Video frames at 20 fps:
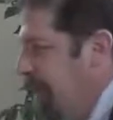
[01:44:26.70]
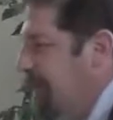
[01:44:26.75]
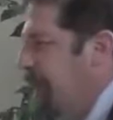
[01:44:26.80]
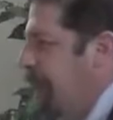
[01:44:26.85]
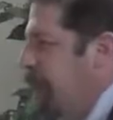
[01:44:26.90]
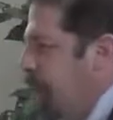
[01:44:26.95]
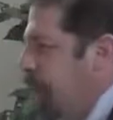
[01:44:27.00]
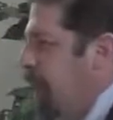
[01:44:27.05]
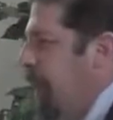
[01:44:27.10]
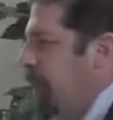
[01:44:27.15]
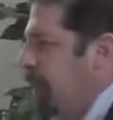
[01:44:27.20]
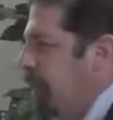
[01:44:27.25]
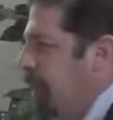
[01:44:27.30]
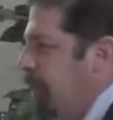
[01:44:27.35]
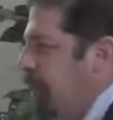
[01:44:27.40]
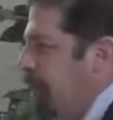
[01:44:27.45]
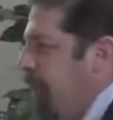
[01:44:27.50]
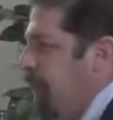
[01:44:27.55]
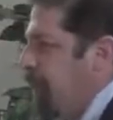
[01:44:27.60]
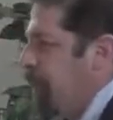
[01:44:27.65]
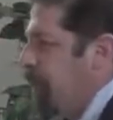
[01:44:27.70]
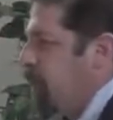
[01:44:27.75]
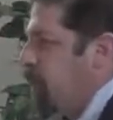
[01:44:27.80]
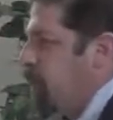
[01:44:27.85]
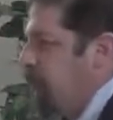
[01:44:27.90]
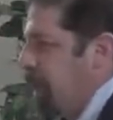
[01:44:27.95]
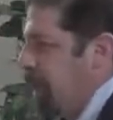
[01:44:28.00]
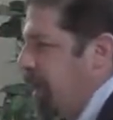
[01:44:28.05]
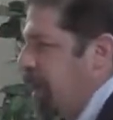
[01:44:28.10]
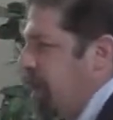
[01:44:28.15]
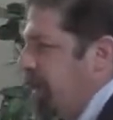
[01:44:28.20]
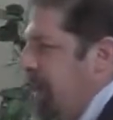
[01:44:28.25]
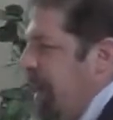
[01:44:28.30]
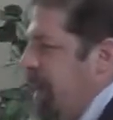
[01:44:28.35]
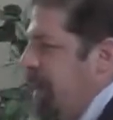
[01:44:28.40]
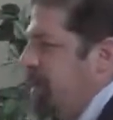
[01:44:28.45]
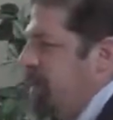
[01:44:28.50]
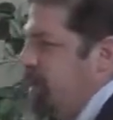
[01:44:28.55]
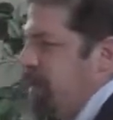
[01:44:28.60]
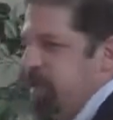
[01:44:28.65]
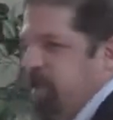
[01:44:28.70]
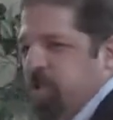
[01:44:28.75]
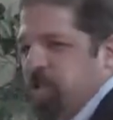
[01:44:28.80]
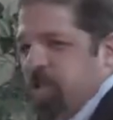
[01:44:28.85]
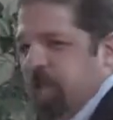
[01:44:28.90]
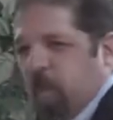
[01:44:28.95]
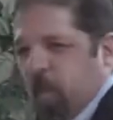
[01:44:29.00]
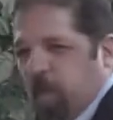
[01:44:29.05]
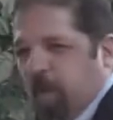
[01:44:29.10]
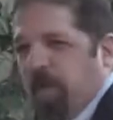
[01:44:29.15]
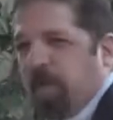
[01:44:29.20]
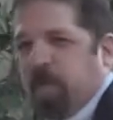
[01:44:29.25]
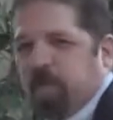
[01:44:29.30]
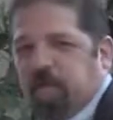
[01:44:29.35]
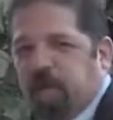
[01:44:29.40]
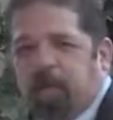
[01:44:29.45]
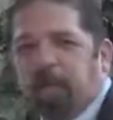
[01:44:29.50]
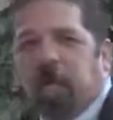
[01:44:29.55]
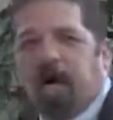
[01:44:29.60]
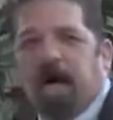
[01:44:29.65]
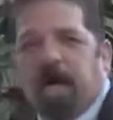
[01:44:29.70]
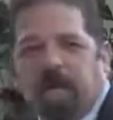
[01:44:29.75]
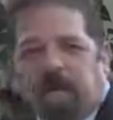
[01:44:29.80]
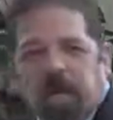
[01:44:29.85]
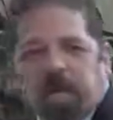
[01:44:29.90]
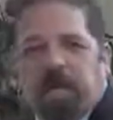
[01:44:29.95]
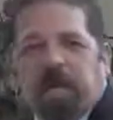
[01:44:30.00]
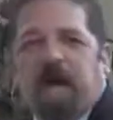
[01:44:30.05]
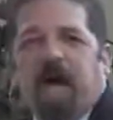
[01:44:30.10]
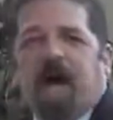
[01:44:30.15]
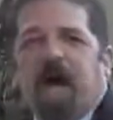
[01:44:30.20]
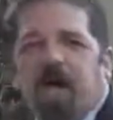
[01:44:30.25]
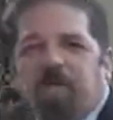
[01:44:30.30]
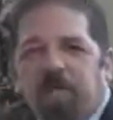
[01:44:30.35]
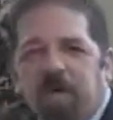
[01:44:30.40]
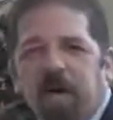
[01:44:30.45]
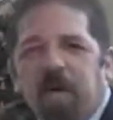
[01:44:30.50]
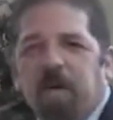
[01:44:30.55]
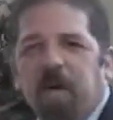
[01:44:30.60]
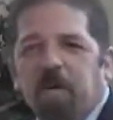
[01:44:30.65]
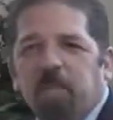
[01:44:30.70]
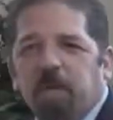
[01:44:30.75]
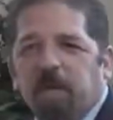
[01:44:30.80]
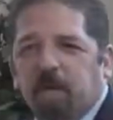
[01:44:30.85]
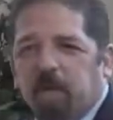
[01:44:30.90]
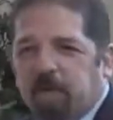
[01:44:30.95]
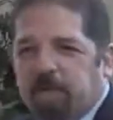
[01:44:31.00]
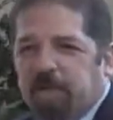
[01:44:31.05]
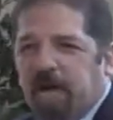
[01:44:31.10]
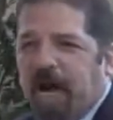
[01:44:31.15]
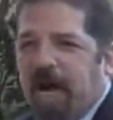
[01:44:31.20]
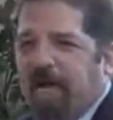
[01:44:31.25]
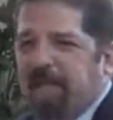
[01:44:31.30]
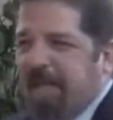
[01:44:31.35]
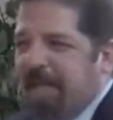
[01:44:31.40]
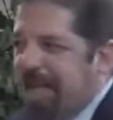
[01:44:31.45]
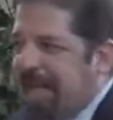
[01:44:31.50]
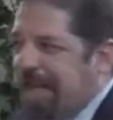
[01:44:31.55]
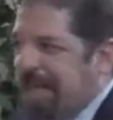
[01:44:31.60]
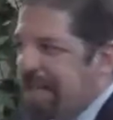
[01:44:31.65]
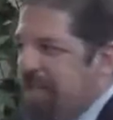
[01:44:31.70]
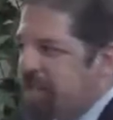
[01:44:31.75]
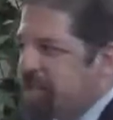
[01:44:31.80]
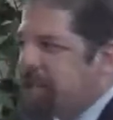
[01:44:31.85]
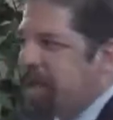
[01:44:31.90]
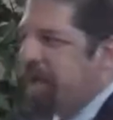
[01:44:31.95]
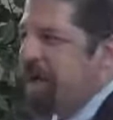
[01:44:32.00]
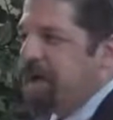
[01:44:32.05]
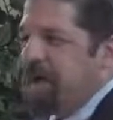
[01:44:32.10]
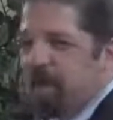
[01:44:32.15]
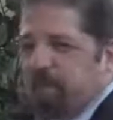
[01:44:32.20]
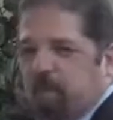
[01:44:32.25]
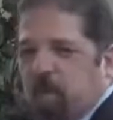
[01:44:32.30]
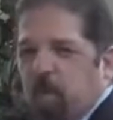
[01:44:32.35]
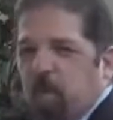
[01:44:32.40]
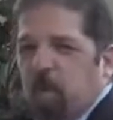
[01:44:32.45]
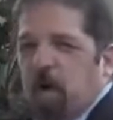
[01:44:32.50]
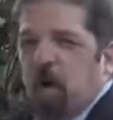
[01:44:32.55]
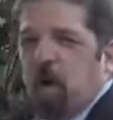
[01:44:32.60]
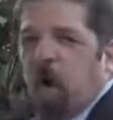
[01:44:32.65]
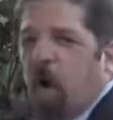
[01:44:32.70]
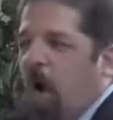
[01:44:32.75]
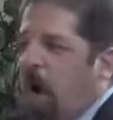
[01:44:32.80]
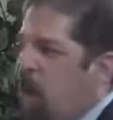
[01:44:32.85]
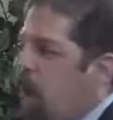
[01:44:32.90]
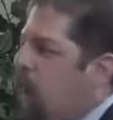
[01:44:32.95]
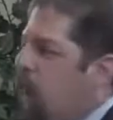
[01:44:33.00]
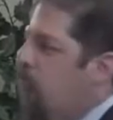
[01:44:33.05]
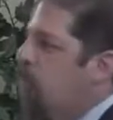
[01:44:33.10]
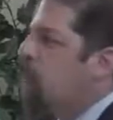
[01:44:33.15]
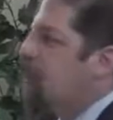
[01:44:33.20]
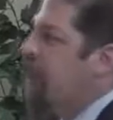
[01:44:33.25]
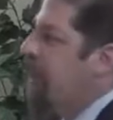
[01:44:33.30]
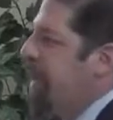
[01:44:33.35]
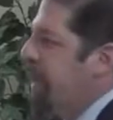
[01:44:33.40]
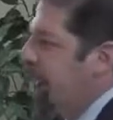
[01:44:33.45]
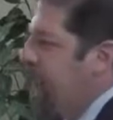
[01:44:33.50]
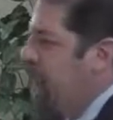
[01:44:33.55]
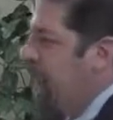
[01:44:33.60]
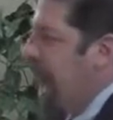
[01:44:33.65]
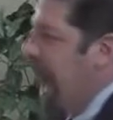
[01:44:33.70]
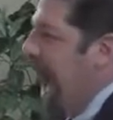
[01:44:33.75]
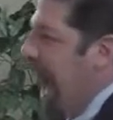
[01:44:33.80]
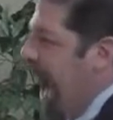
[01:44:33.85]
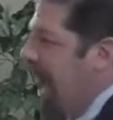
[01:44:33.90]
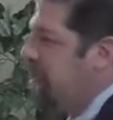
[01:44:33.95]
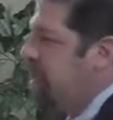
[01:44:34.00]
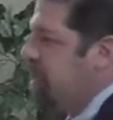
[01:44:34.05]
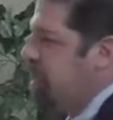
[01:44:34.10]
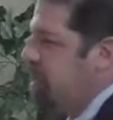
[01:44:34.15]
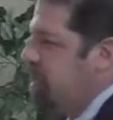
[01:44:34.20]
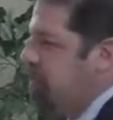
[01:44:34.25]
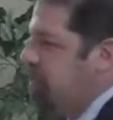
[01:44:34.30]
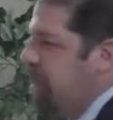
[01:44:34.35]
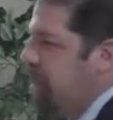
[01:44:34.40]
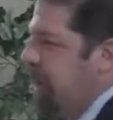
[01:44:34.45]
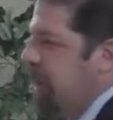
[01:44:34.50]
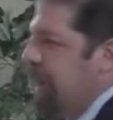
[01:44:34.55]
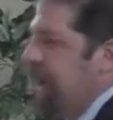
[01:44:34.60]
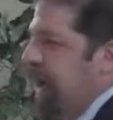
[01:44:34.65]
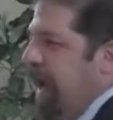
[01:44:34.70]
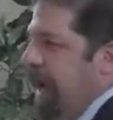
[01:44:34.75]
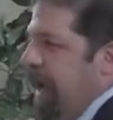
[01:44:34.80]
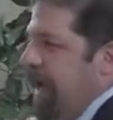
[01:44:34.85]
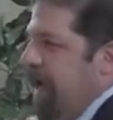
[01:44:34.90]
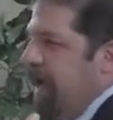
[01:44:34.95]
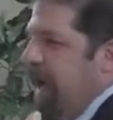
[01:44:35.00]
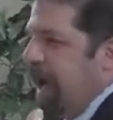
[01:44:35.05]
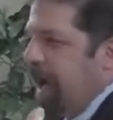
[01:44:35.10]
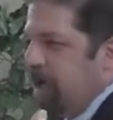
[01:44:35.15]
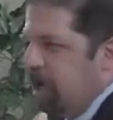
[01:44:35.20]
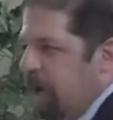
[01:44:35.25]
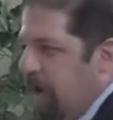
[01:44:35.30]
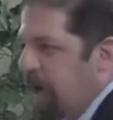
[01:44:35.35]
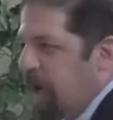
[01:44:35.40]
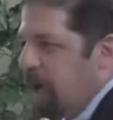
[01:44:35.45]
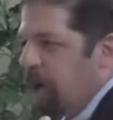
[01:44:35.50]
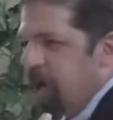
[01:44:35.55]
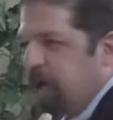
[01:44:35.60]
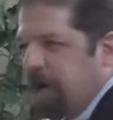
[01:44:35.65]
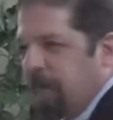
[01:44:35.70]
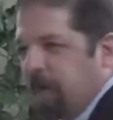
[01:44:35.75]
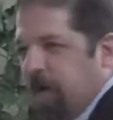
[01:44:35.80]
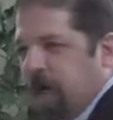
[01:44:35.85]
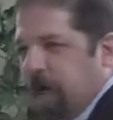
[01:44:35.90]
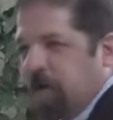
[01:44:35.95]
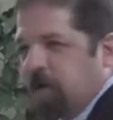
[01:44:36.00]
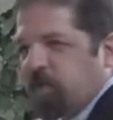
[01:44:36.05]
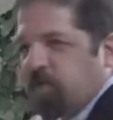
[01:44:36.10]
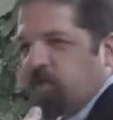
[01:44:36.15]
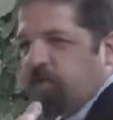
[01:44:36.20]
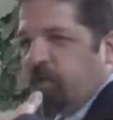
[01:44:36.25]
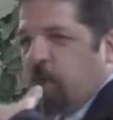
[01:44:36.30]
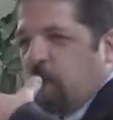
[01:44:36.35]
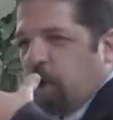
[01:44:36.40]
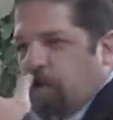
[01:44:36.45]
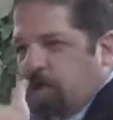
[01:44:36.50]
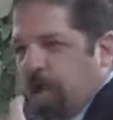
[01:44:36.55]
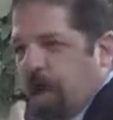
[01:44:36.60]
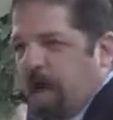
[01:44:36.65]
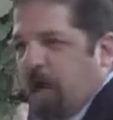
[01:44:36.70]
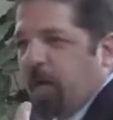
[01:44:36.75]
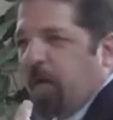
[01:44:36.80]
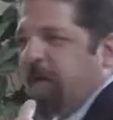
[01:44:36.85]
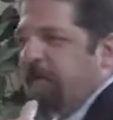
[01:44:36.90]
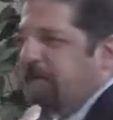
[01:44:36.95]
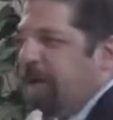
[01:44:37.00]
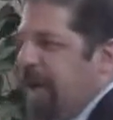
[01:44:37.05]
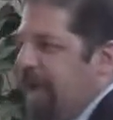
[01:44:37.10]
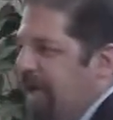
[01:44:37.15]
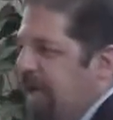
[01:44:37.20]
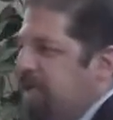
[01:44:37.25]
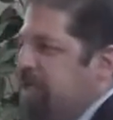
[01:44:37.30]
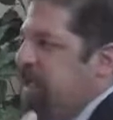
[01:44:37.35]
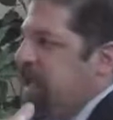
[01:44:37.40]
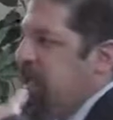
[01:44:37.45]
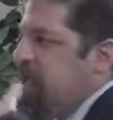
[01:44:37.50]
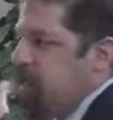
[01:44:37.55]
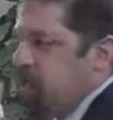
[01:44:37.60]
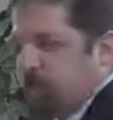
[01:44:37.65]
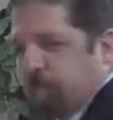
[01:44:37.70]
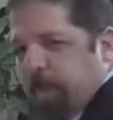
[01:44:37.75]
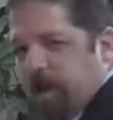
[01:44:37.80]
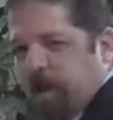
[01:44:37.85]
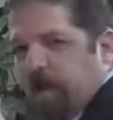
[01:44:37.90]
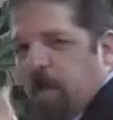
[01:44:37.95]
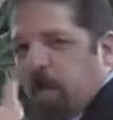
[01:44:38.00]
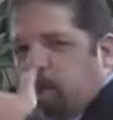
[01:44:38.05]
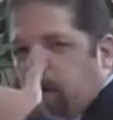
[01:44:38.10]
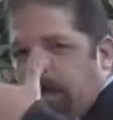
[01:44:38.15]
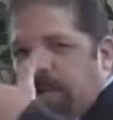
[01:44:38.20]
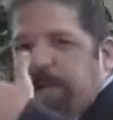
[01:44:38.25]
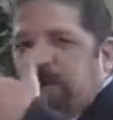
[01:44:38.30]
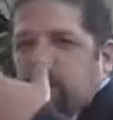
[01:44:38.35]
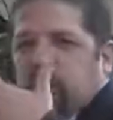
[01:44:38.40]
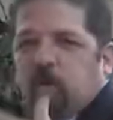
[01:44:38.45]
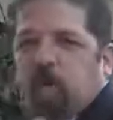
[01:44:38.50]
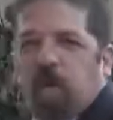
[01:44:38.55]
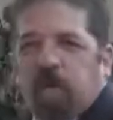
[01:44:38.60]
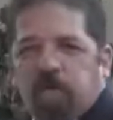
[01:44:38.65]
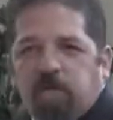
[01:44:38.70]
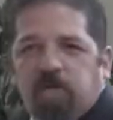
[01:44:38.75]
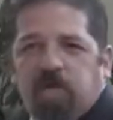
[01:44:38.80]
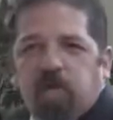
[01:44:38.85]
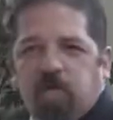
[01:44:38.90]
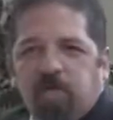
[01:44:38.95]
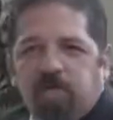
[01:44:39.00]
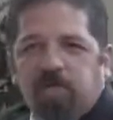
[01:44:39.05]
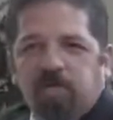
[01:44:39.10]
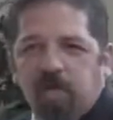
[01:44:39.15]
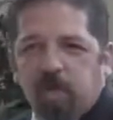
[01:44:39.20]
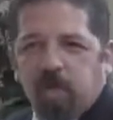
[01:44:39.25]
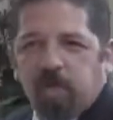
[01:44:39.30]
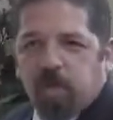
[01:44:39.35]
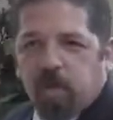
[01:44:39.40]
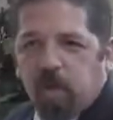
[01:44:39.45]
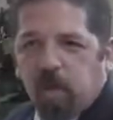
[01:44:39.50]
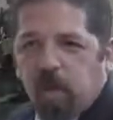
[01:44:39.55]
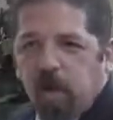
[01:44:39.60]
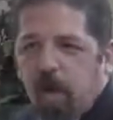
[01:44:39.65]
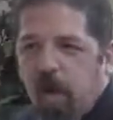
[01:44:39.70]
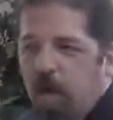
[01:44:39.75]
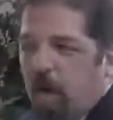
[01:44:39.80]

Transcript: Now, they're not meaning that literally, like this is literally the same body he would have, but they're saying that he is, if you will, already active and giving us foreshadowings and anticipating what he's going to do in the future.